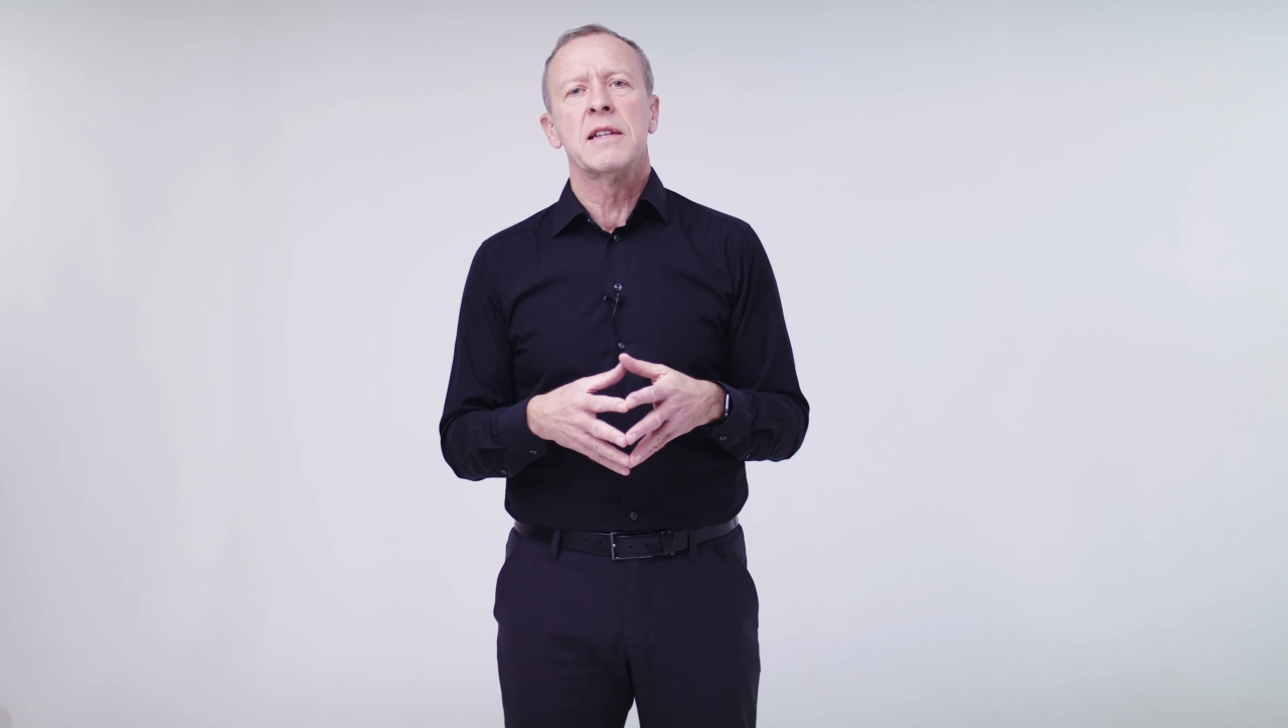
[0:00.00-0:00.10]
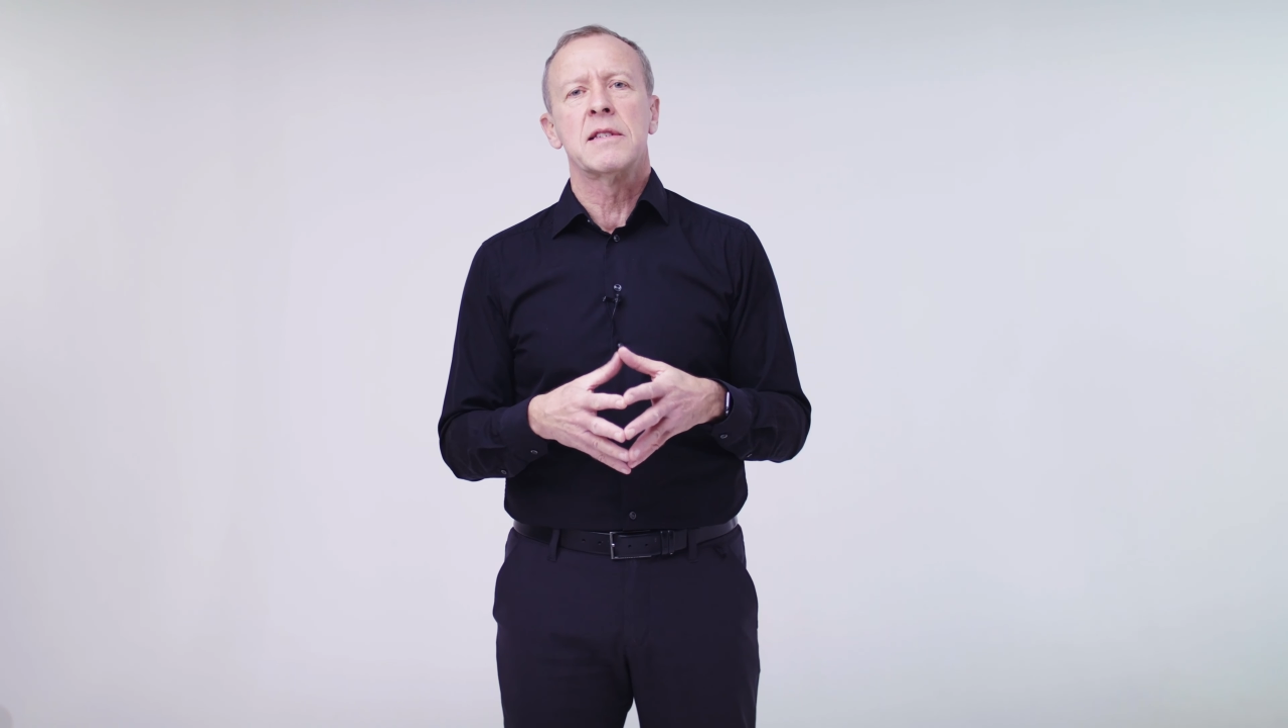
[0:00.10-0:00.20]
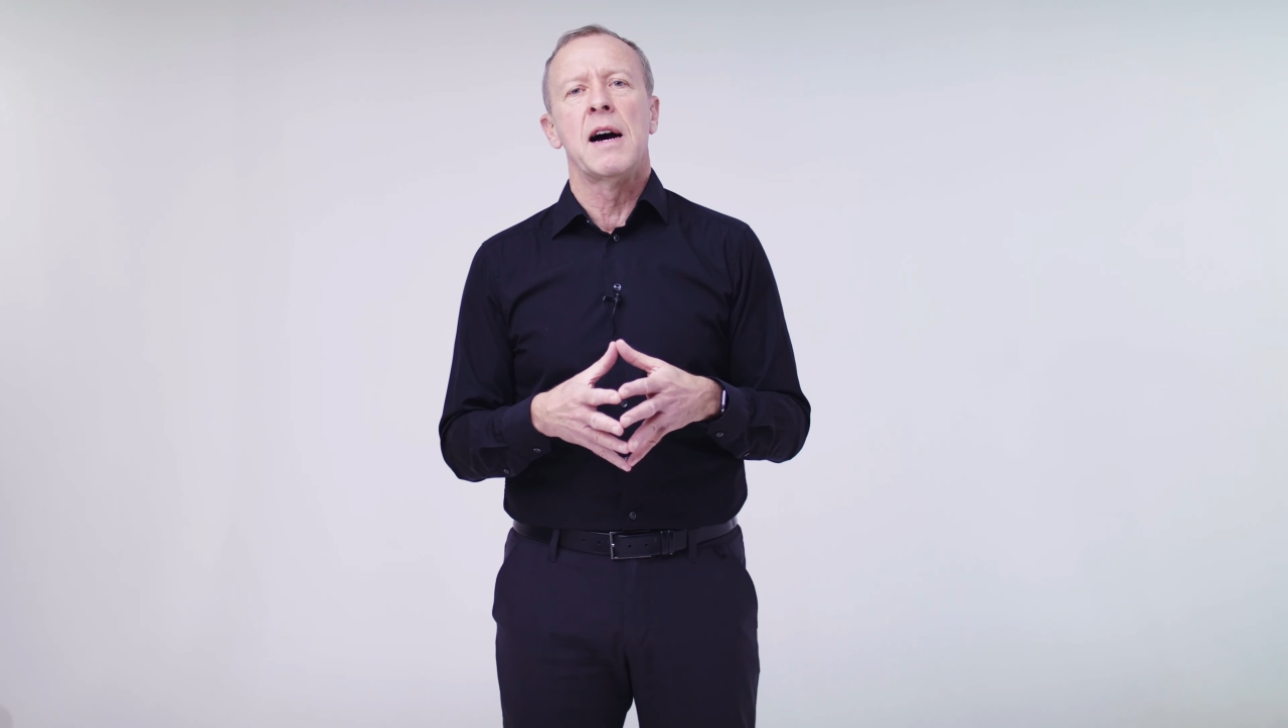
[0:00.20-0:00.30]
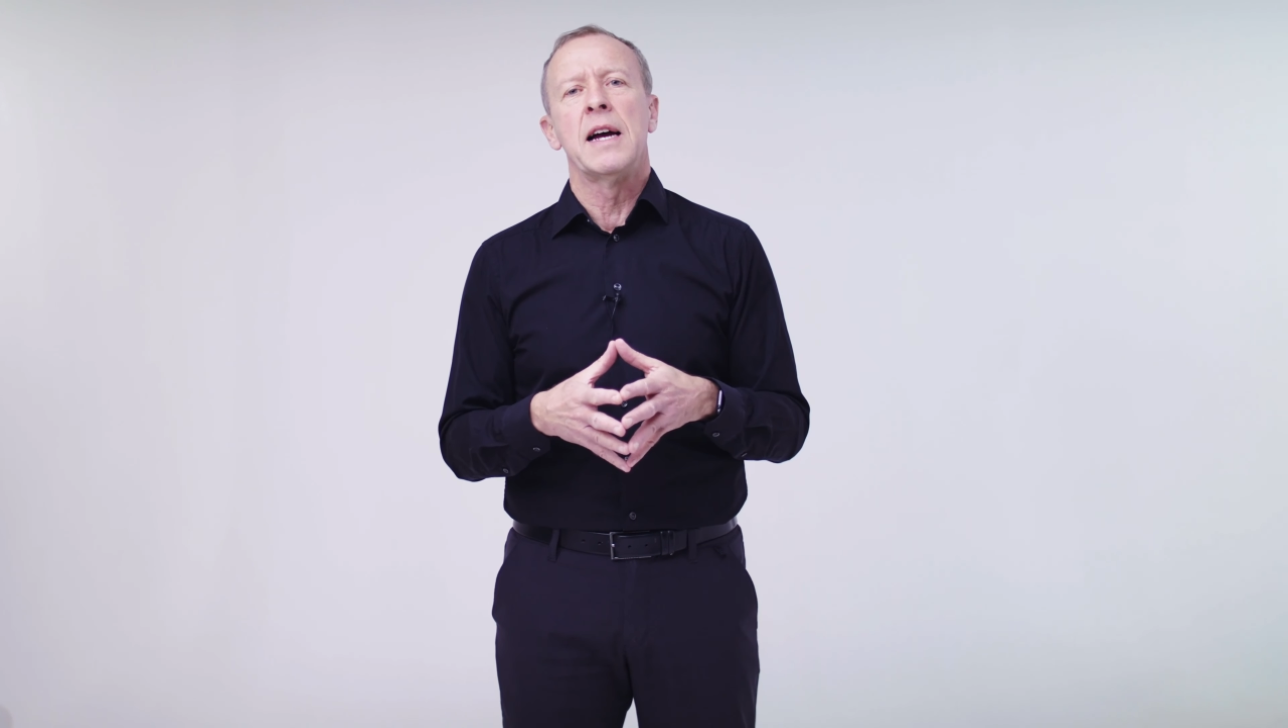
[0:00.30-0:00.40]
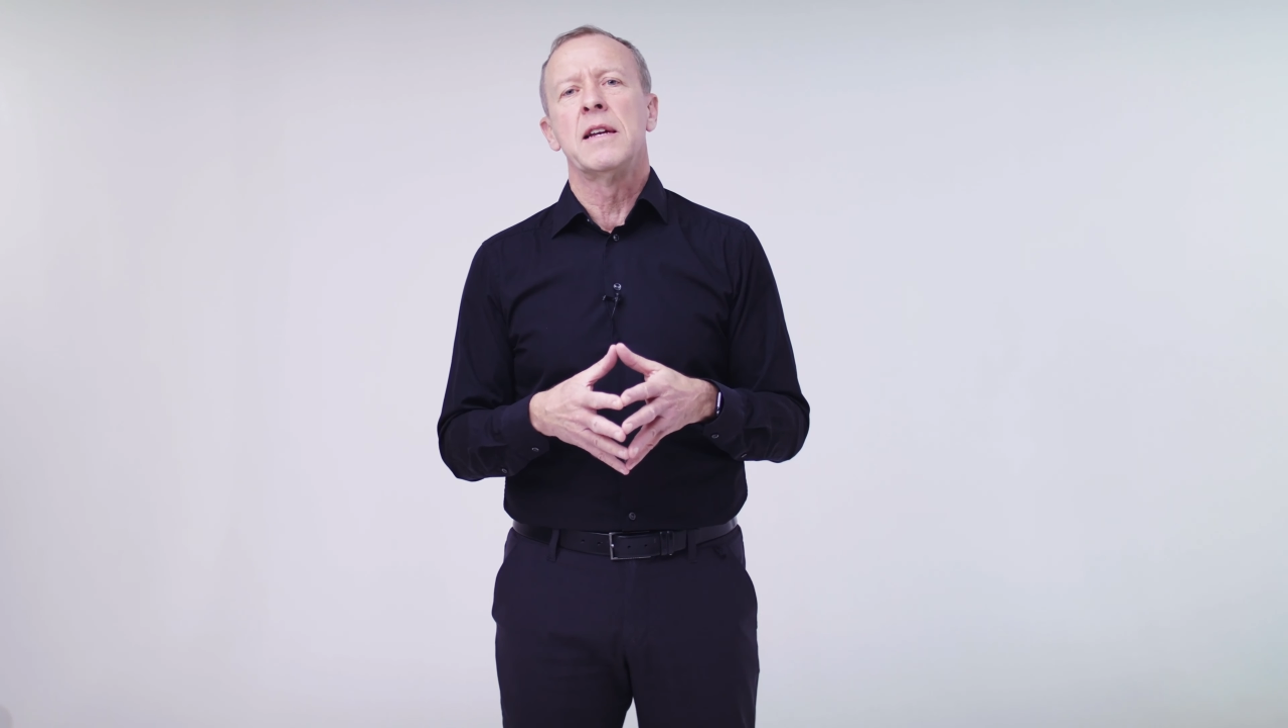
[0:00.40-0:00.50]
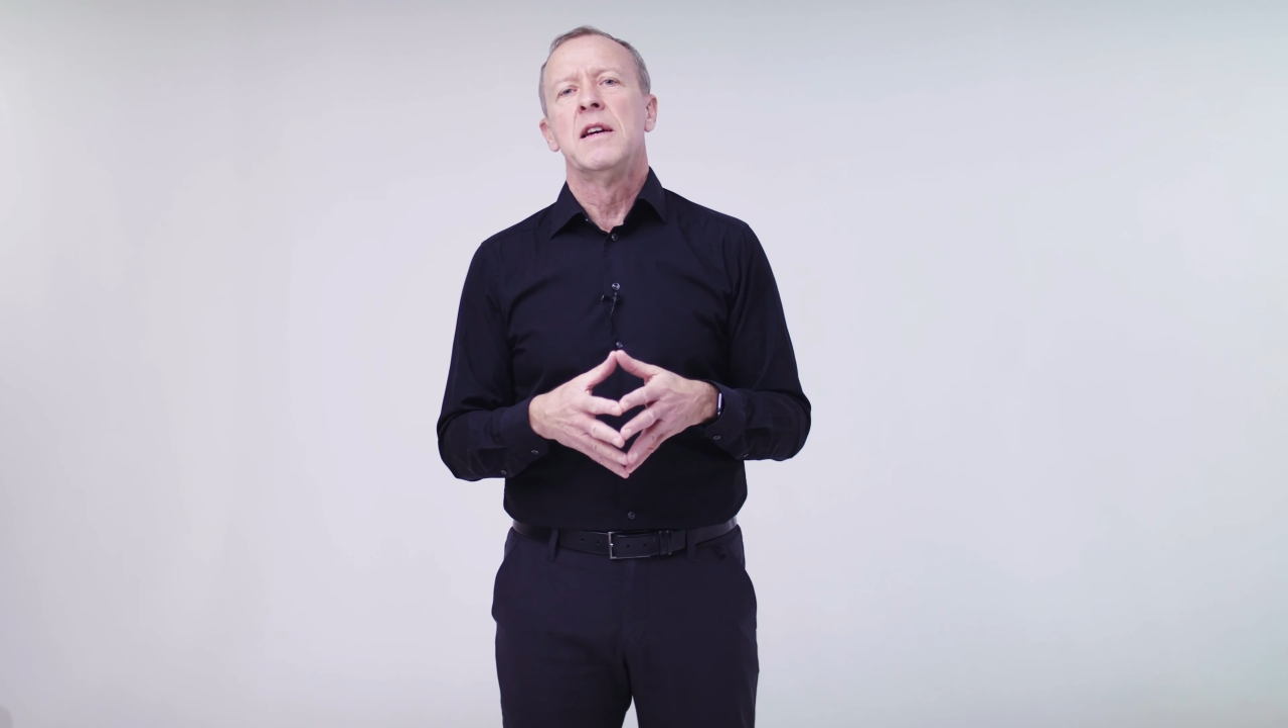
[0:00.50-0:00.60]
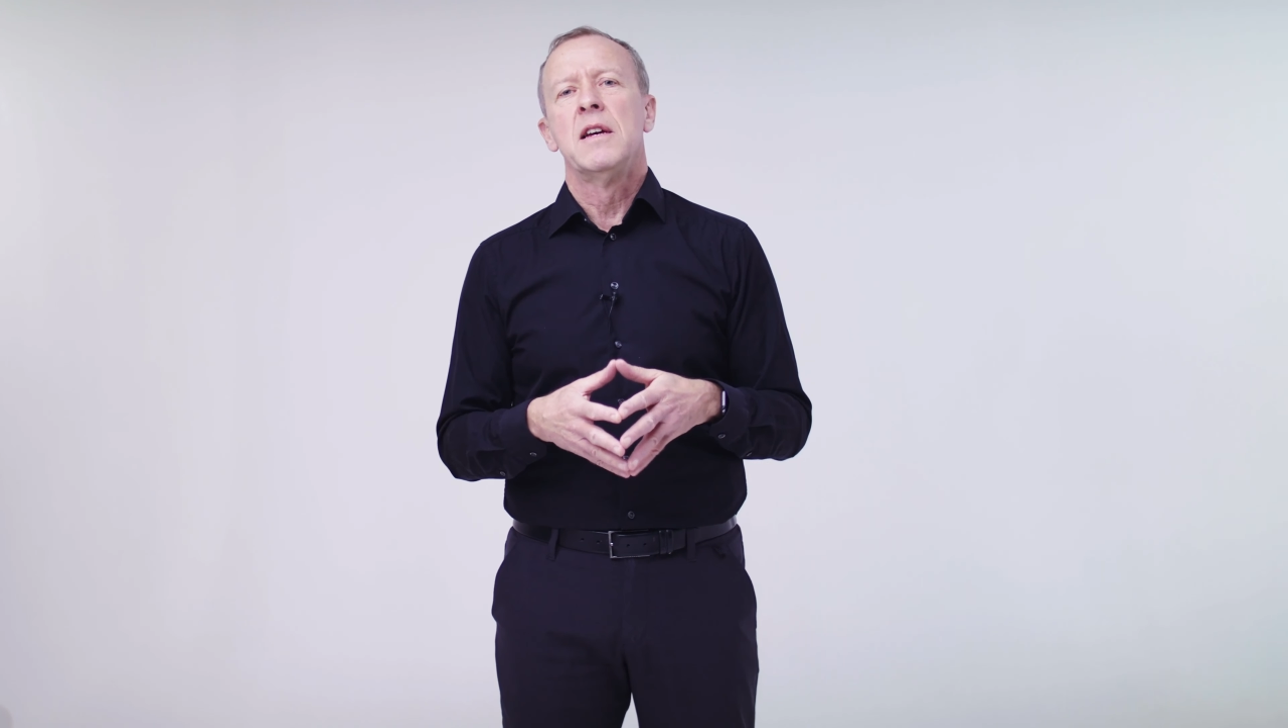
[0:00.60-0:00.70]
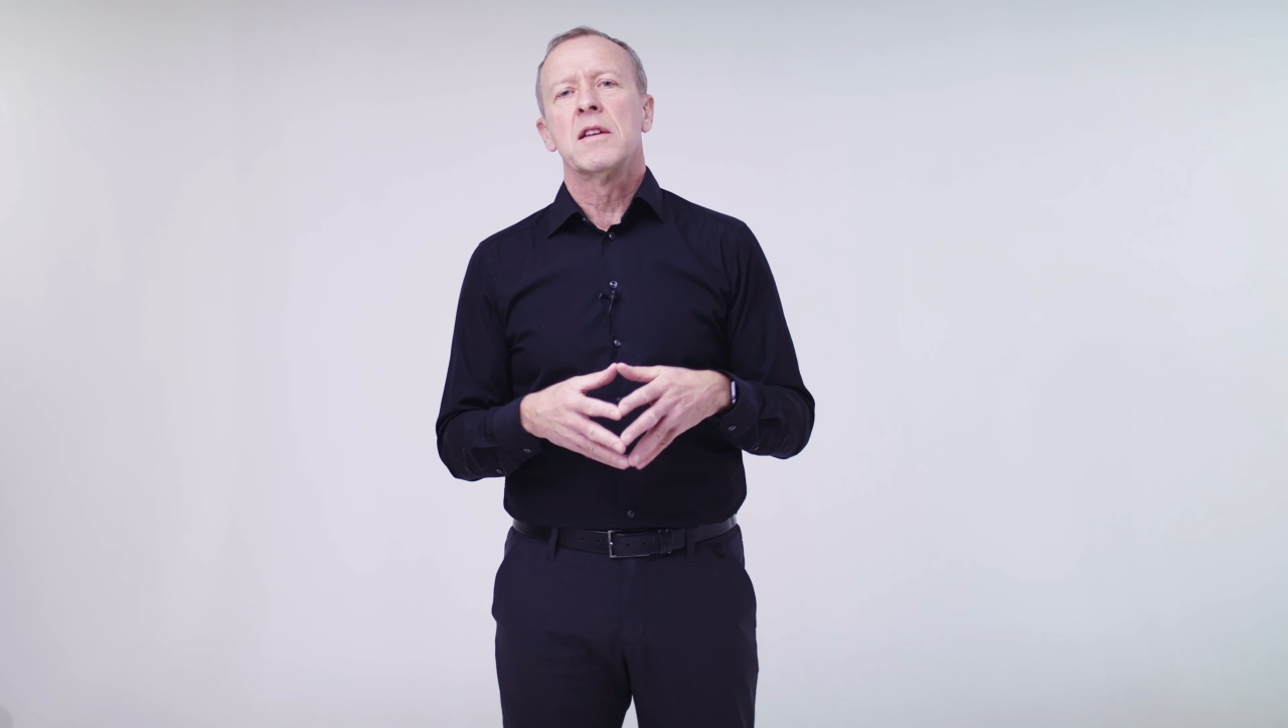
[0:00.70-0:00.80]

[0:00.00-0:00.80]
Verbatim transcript: design